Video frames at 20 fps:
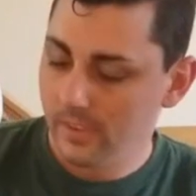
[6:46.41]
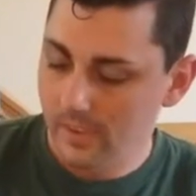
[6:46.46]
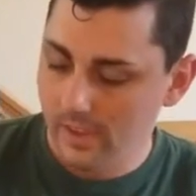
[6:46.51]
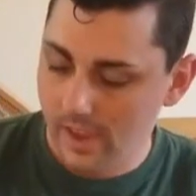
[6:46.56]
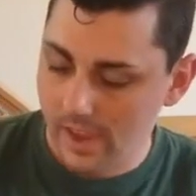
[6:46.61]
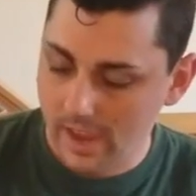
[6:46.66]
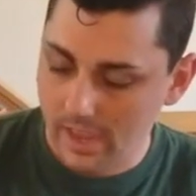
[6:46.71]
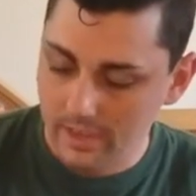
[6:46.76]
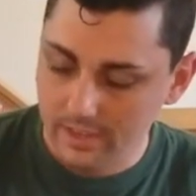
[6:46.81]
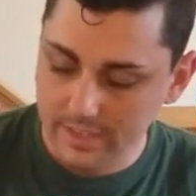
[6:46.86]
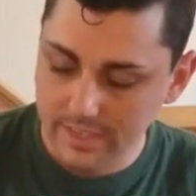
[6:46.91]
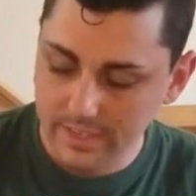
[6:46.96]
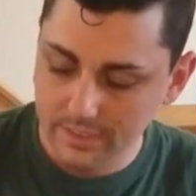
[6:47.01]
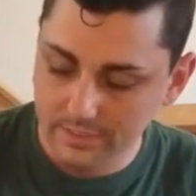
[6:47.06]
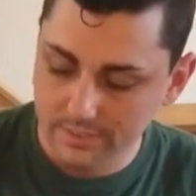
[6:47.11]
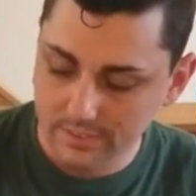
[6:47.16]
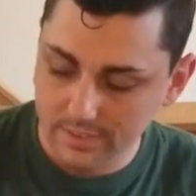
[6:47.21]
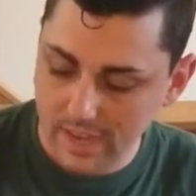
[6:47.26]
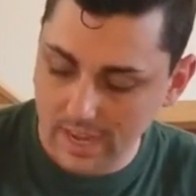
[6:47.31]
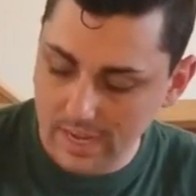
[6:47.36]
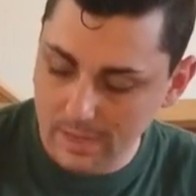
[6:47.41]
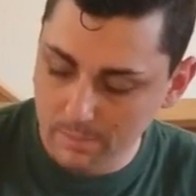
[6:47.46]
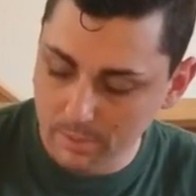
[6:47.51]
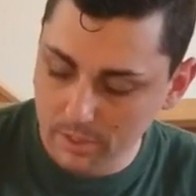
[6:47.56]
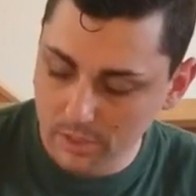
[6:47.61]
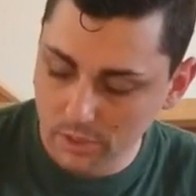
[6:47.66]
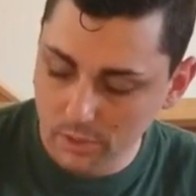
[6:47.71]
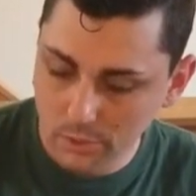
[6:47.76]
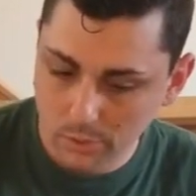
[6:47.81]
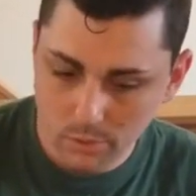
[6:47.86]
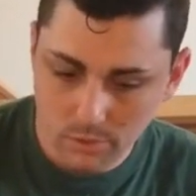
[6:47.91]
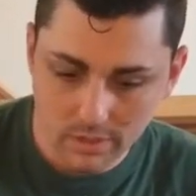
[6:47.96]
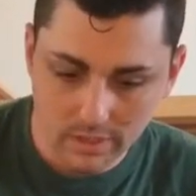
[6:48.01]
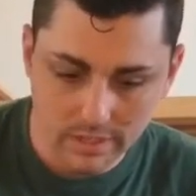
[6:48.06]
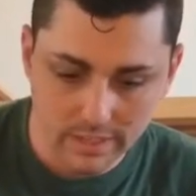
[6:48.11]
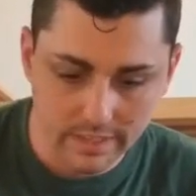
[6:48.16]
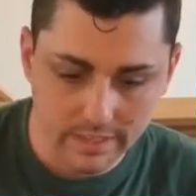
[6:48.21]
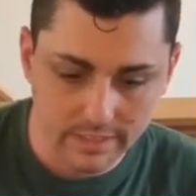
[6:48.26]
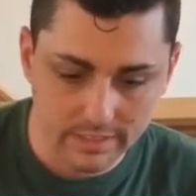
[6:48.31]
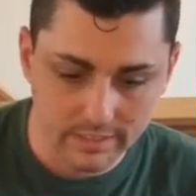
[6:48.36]
And its ABU
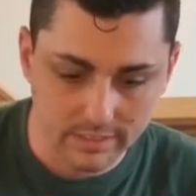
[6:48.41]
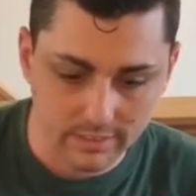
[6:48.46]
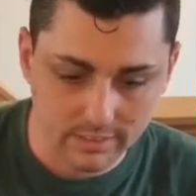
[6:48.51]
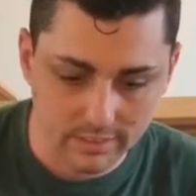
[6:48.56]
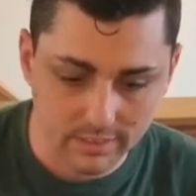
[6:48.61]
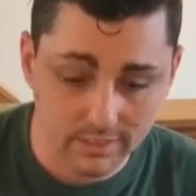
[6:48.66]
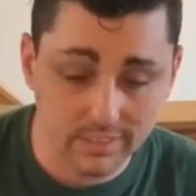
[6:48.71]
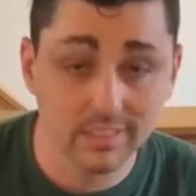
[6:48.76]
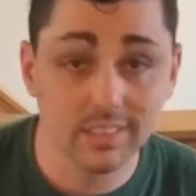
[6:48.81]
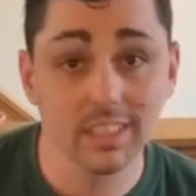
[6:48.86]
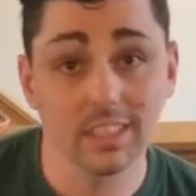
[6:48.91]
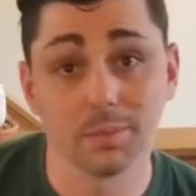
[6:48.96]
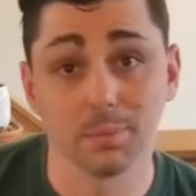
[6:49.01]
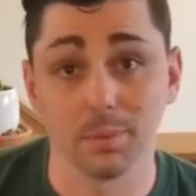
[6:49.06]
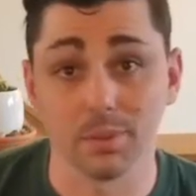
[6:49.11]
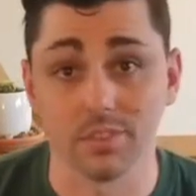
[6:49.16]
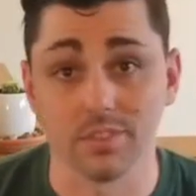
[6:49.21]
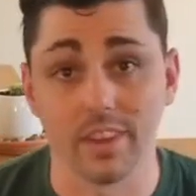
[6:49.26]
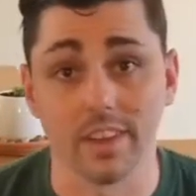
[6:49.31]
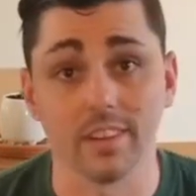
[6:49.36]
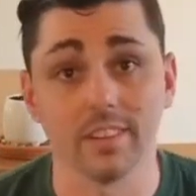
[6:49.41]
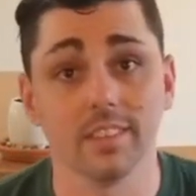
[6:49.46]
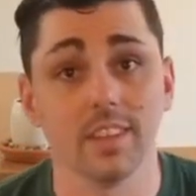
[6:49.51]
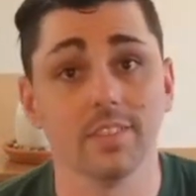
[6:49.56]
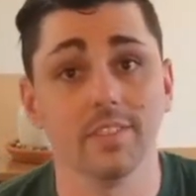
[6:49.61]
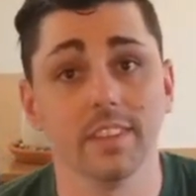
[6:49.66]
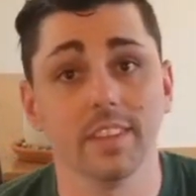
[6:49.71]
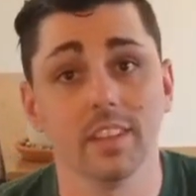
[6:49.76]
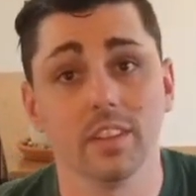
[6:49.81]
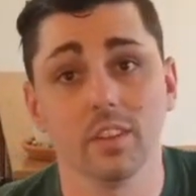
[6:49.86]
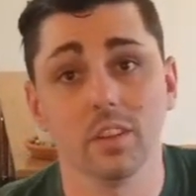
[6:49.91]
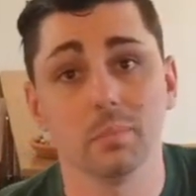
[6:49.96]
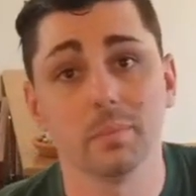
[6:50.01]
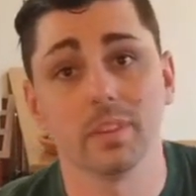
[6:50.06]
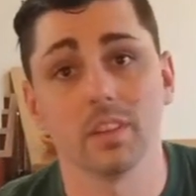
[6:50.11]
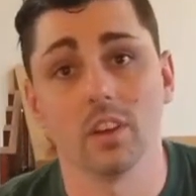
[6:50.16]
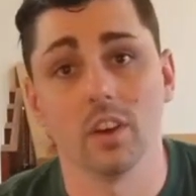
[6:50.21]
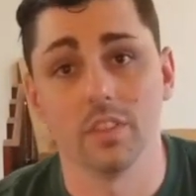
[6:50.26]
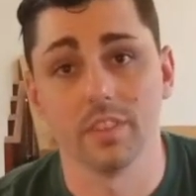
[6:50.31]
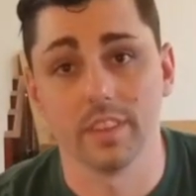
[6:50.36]
is 6%, definitely a little
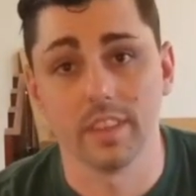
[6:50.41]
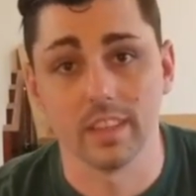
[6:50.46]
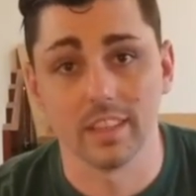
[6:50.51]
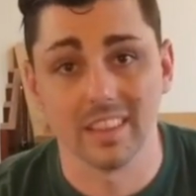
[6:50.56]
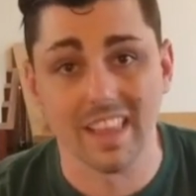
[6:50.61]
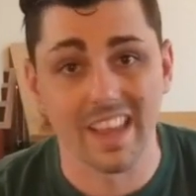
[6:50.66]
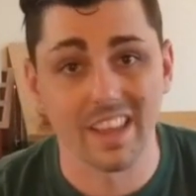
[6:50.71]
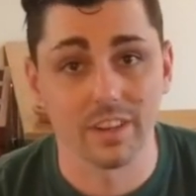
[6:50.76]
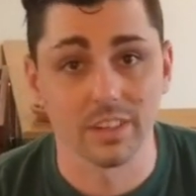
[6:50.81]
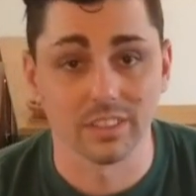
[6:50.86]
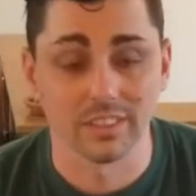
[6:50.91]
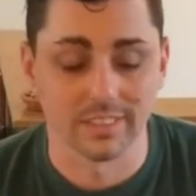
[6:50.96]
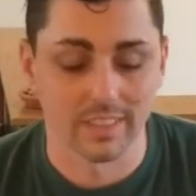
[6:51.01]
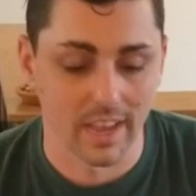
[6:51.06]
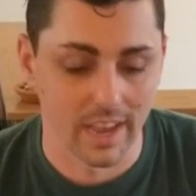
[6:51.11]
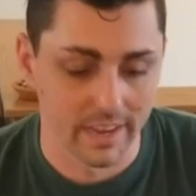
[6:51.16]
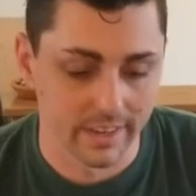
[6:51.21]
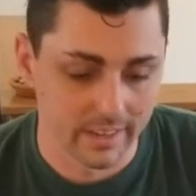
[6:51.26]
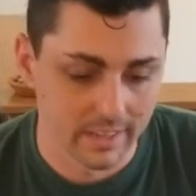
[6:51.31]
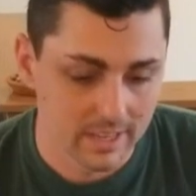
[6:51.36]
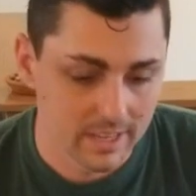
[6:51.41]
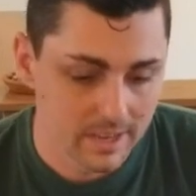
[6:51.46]
bit on the lighter side